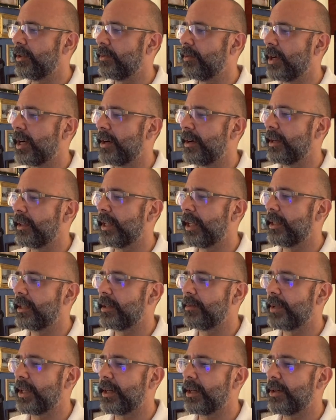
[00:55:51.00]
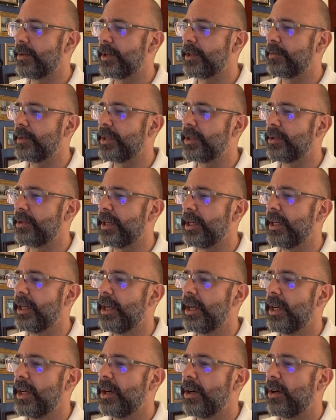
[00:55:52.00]
wiring lights up like a Christmas tree.
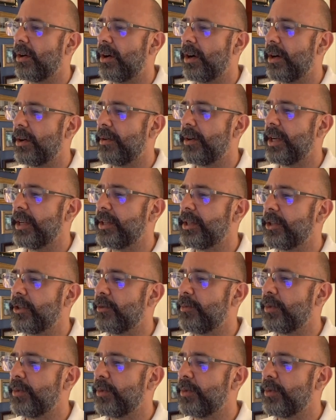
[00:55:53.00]
Her heart races, her